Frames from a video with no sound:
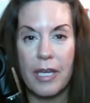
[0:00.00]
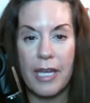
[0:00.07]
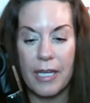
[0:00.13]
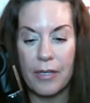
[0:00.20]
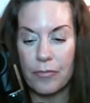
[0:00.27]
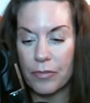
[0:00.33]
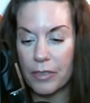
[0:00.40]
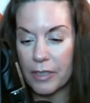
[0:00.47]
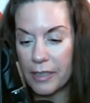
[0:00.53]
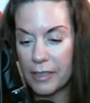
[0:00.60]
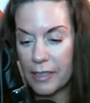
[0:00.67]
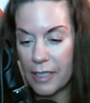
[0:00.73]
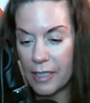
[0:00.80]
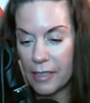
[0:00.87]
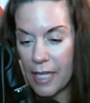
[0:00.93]
And I
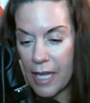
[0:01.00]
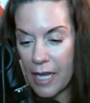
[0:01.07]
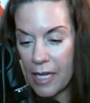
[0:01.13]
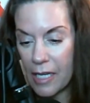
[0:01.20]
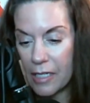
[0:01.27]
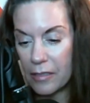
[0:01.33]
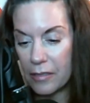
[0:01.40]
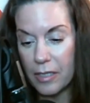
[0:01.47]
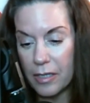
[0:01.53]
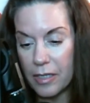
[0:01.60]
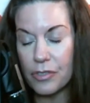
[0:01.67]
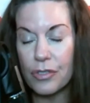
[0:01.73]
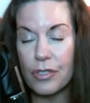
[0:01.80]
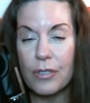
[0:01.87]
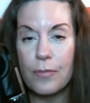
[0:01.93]
really think that
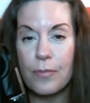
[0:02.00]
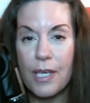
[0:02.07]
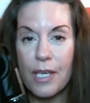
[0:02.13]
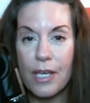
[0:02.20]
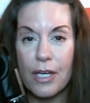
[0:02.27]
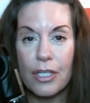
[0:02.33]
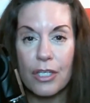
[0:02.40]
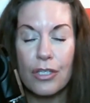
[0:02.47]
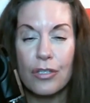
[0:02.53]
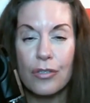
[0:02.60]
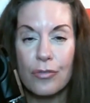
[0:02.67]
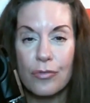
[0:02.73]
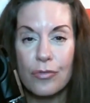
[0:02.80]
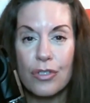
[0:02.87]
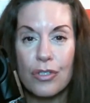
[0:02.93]
this could be a
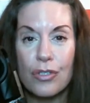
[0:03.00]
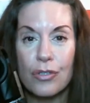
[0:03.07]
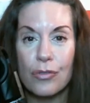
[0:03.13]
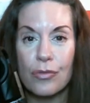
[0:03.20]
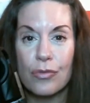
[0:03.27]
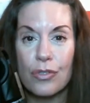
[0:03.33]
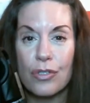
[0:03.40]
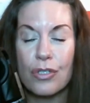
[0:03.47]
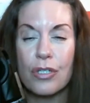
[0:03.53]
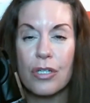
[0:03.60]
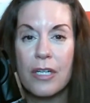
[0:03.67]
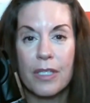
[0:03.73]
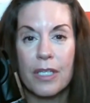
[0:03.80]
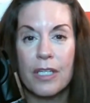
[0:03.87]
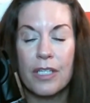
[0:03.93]
huge, huge
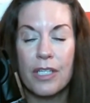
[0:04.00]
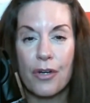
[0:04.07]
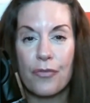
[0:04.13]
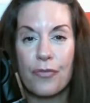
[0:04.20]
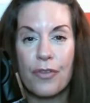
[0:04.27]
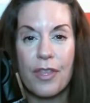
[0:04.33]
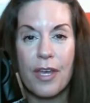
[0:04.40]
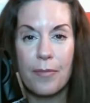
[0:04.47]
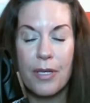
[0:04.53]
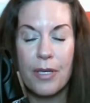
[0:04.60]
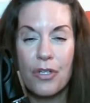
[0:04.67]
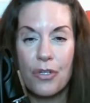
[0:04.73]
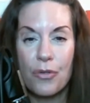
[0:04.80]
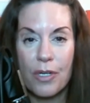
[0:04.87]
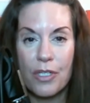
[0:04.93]
year for them
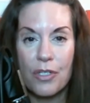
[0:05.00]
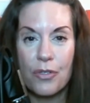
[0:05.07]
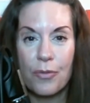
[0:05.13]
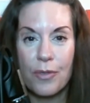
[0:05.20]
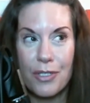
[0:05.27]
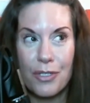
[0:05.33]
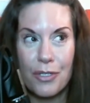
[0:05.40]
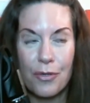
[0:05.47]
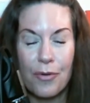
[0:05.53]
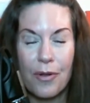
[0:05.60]
in 2022.